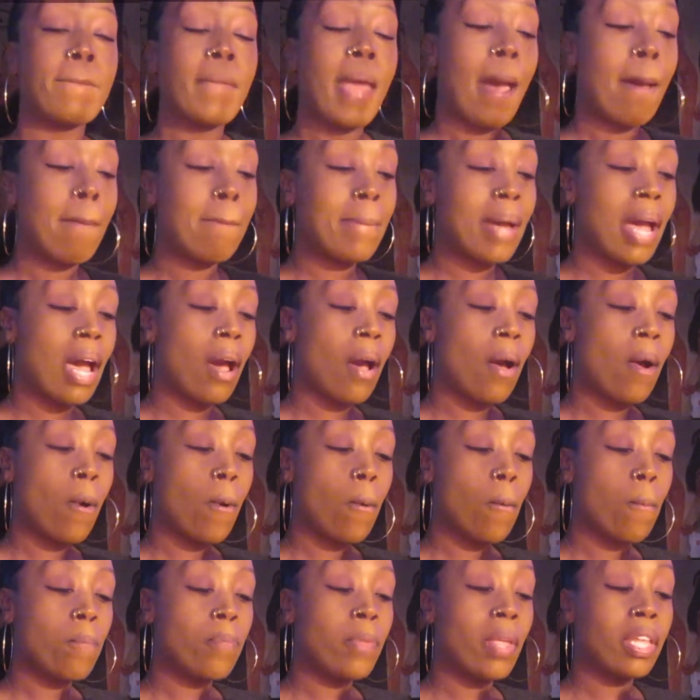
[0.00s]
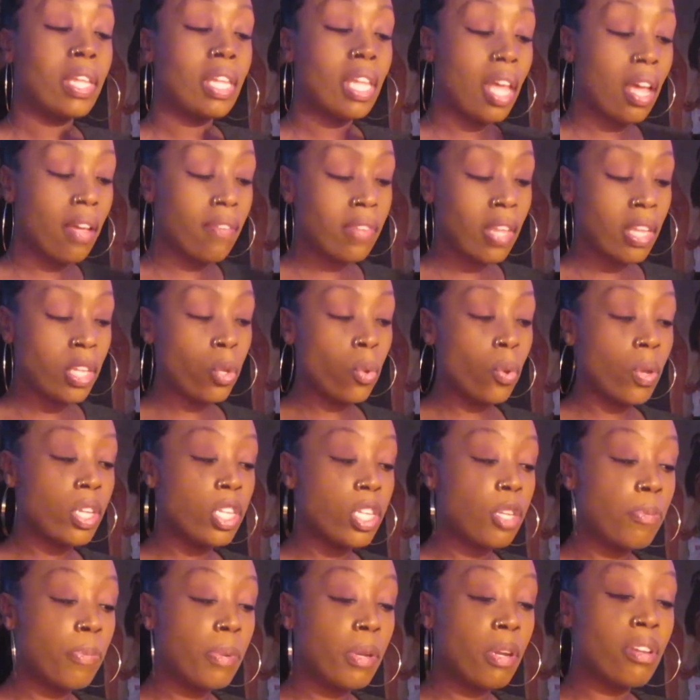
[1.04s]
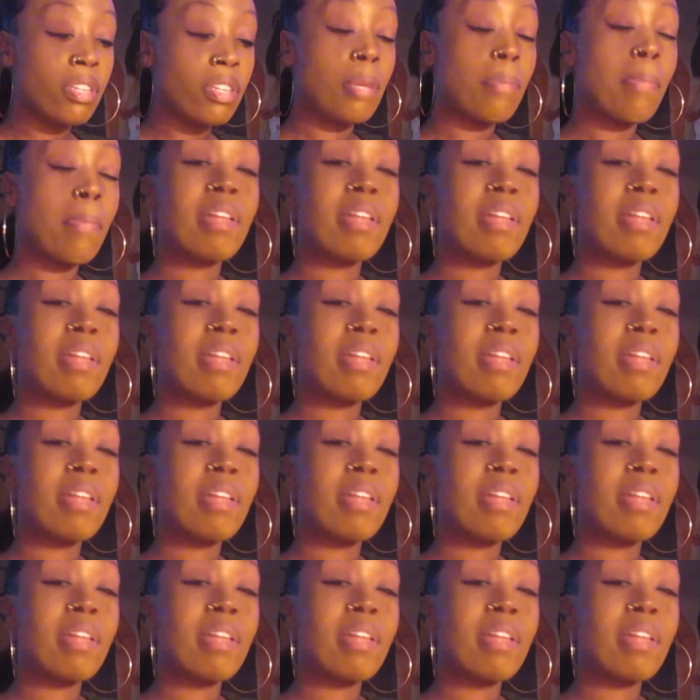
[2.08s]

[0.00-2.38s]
about the love that you experience,